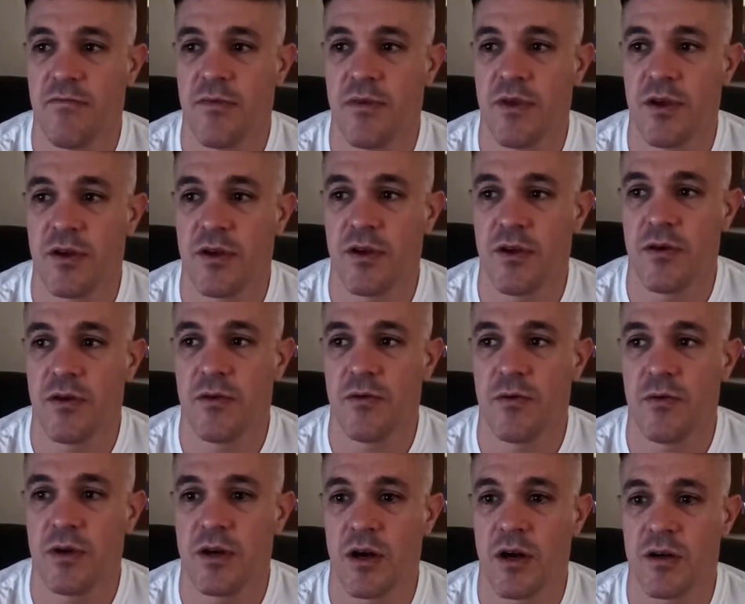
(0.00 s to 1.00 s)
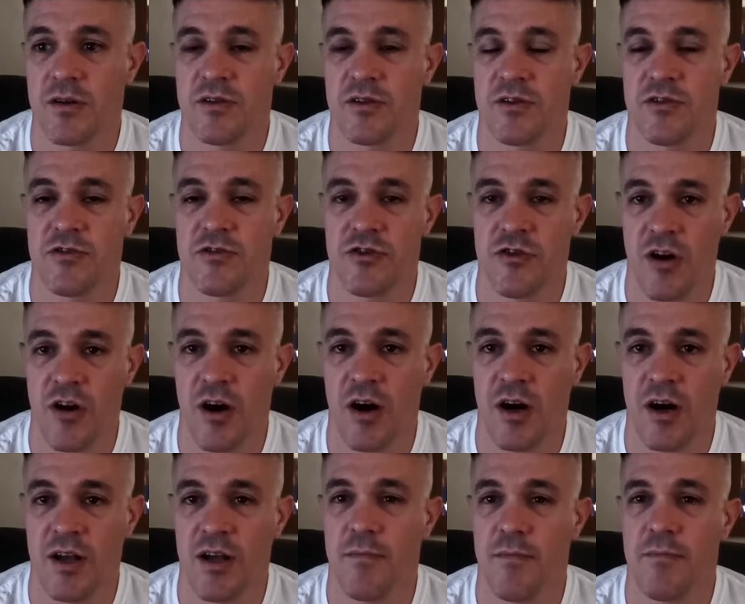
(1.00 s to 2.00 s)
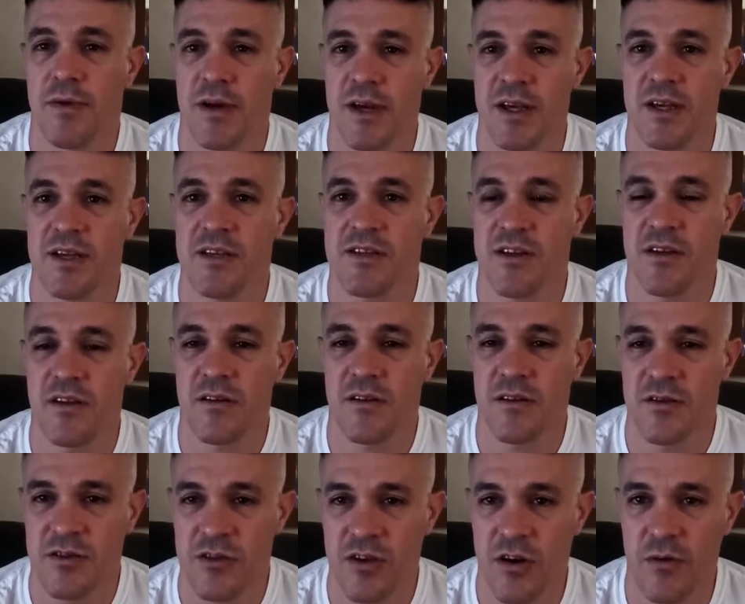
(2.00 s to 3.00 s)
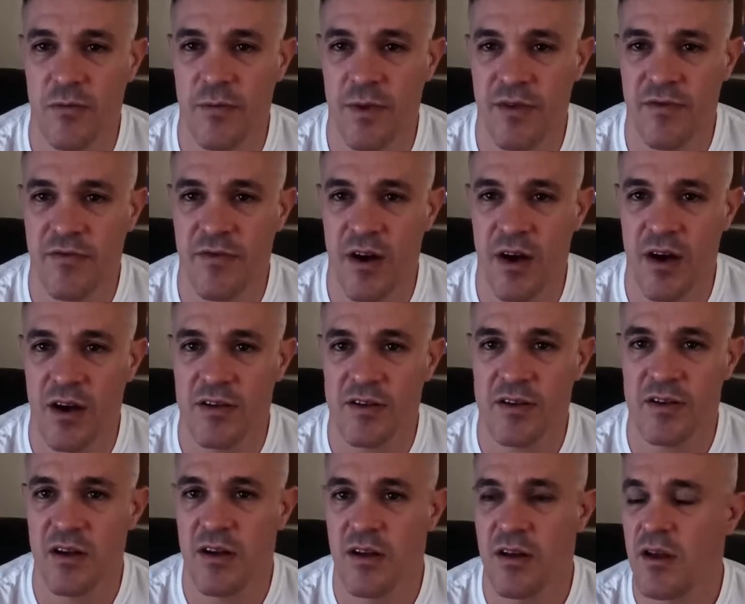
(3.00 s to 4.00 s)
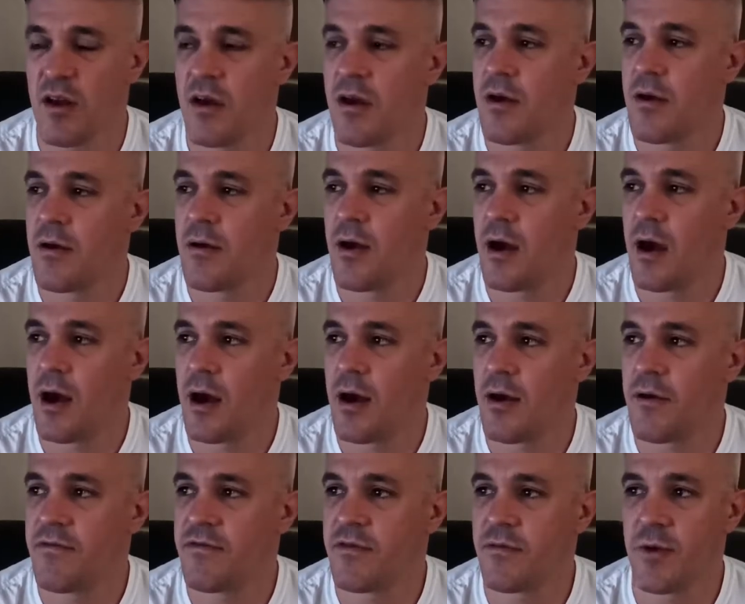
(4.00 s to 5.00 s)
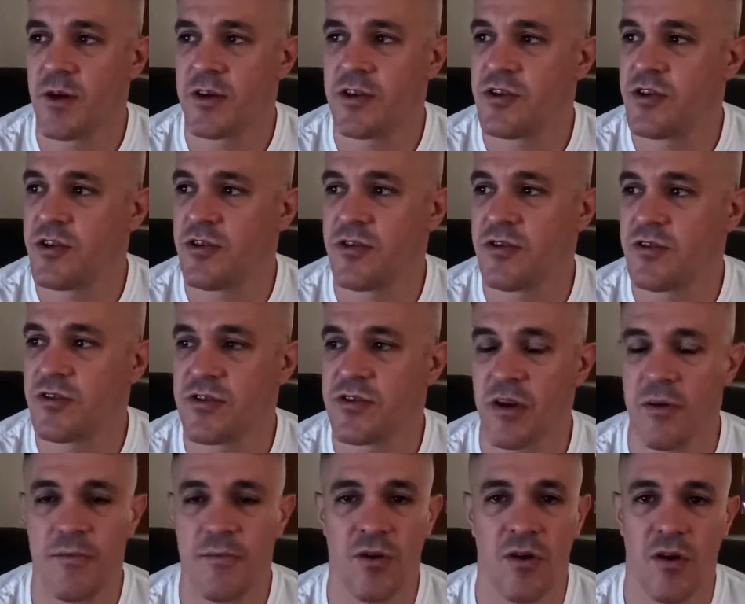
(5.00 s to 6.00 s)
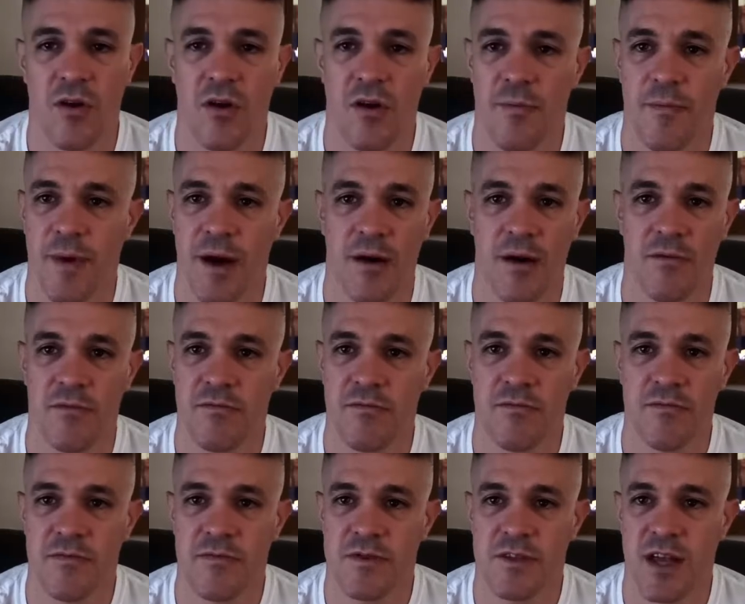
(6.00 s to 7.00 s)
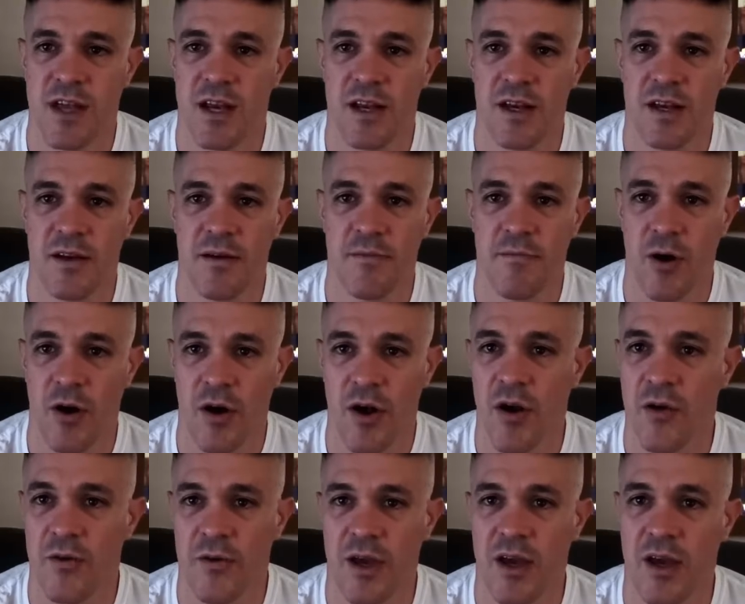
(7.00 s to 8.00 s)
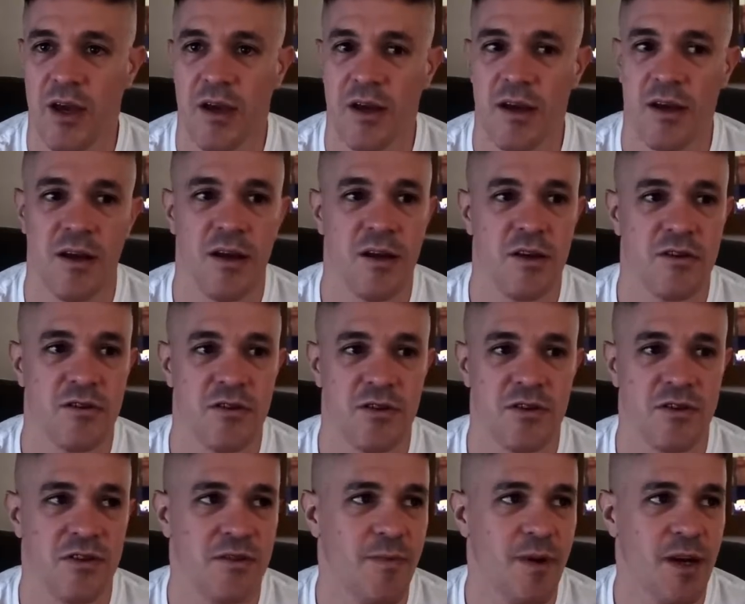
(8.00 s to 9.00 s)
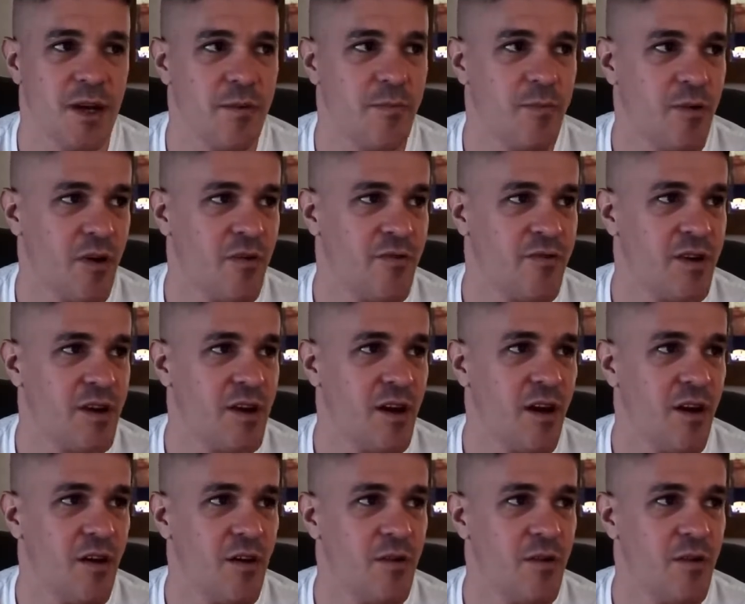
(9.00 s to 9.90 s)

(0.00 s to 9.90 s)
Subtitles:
that you would like to try, please consult me first. For my students, I'm not about selling my own gear just to make a profit.